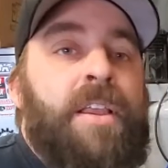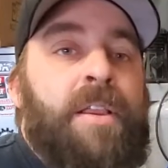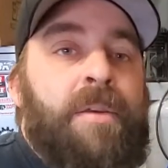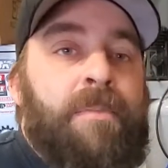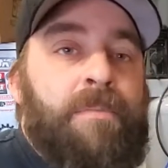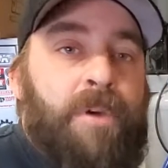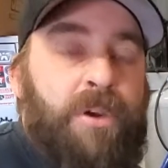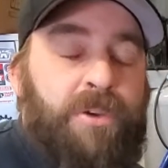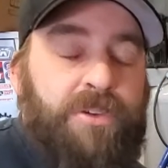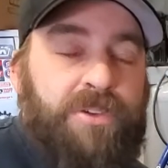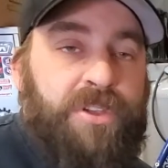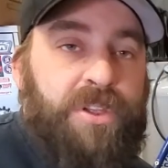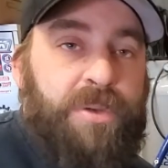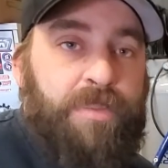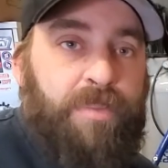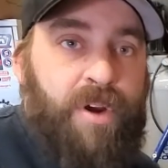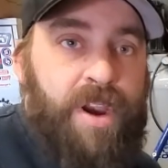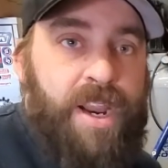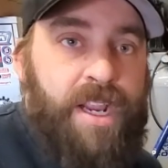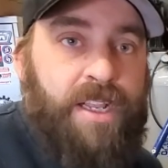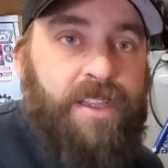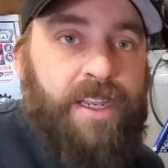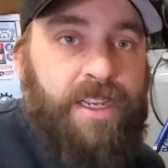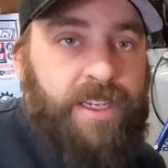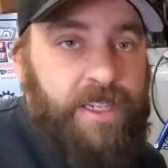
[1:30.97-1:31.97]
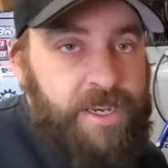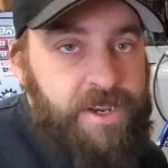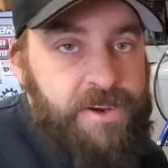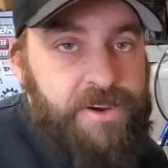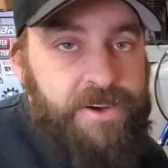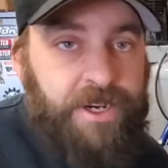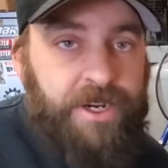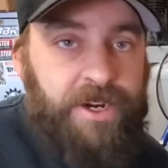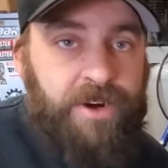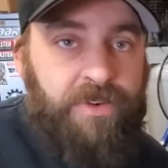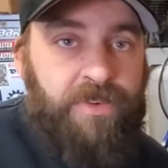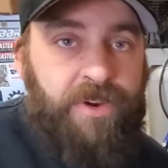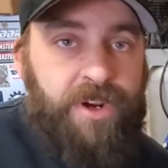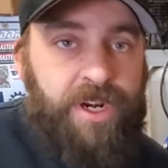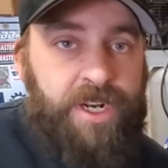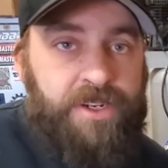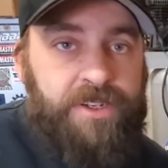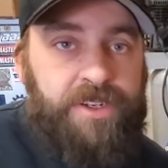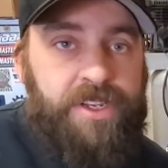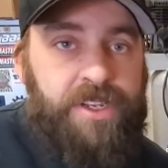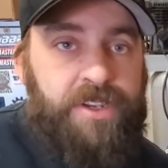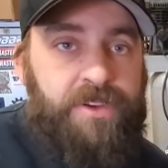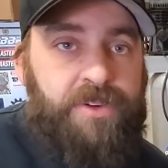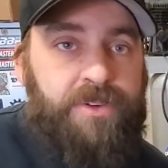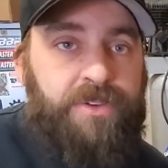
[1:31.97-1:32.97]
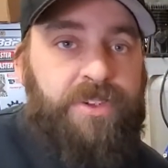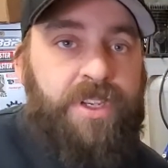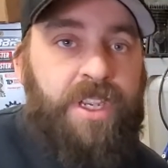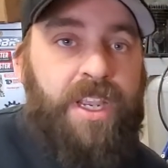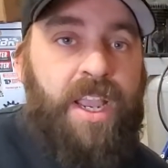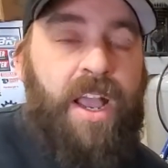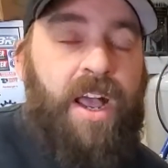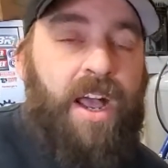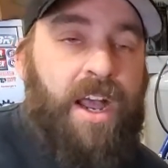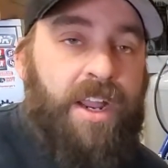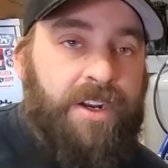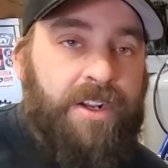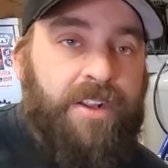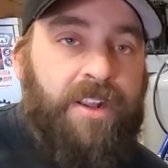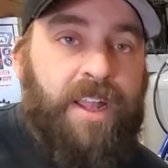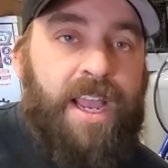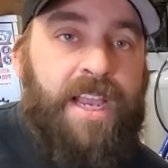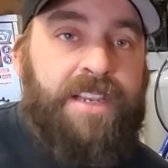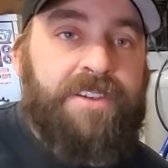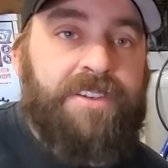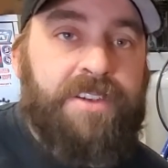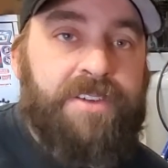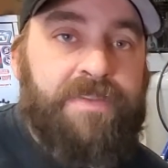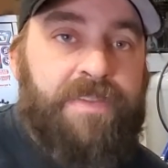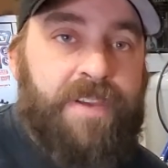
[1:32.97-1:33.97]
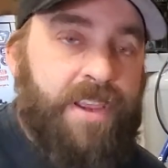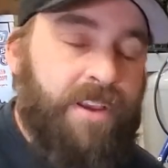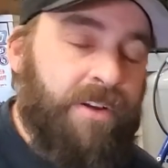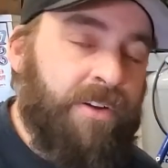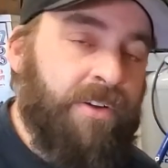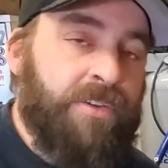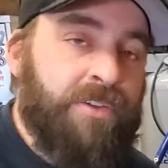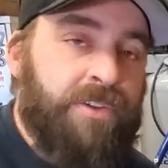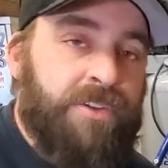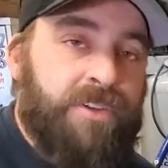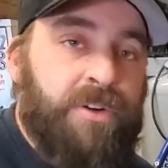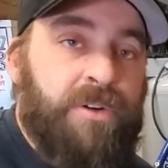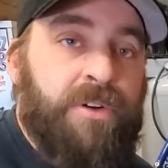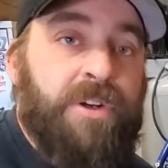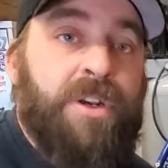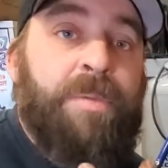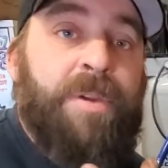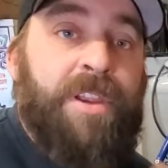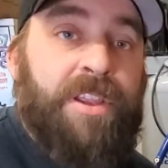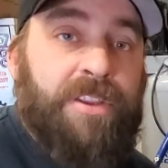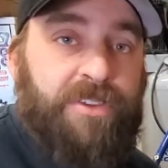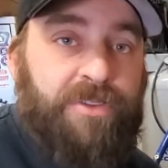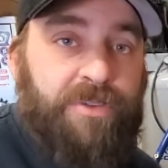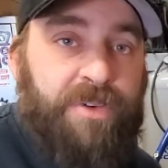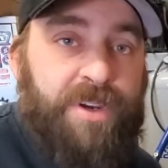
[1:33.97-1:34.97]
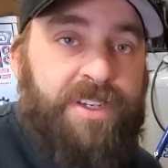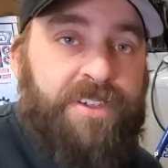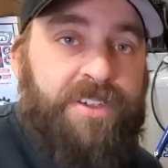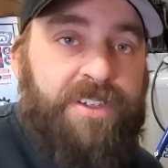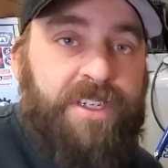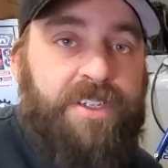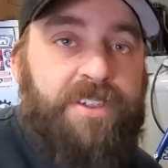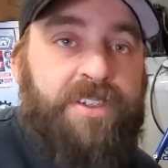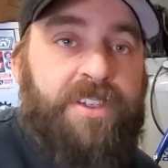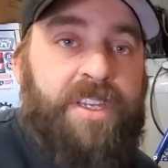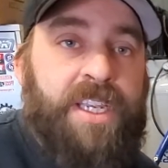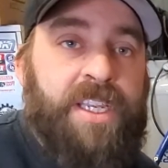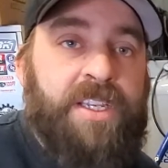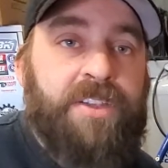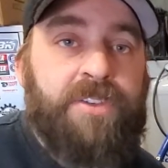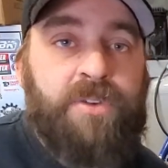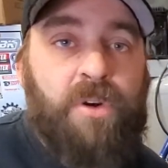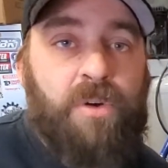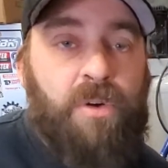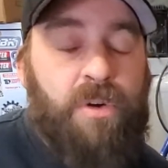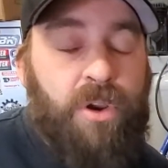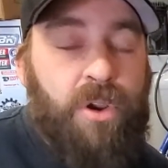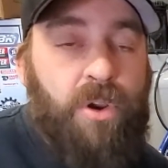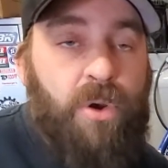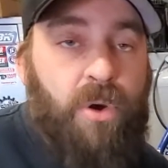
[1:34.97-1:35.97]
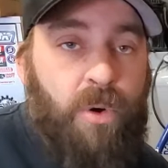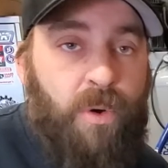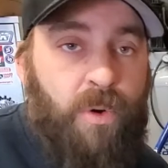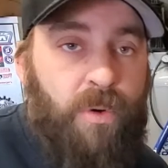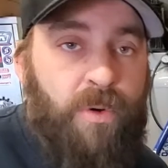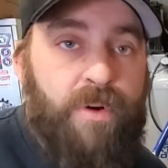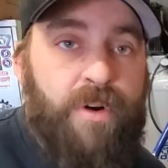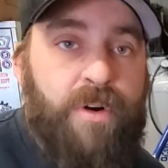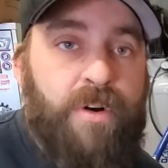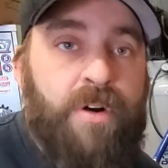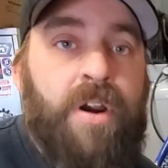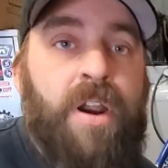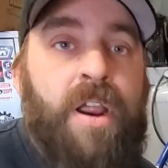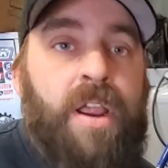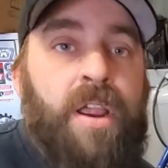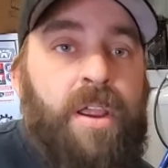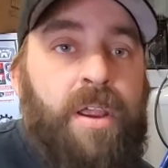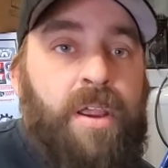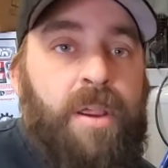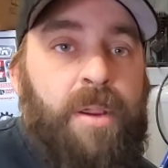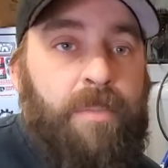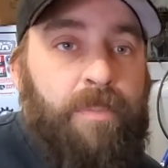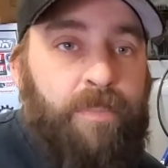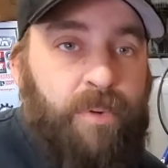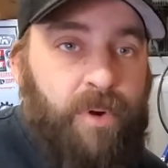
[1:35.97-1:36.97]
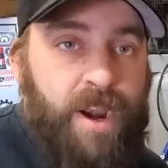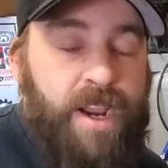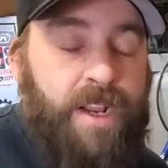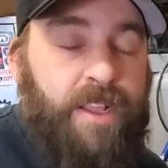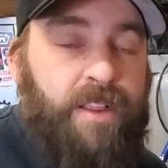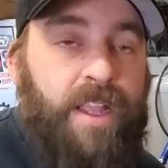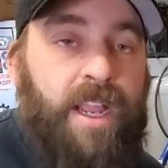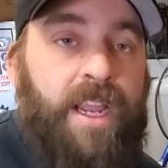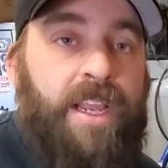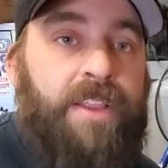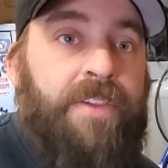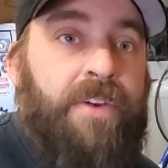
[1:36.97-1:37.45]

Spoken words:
Most of the brake line that you're going to run into using on classic vehicles is going to be a 3/16 or a quarter brake line.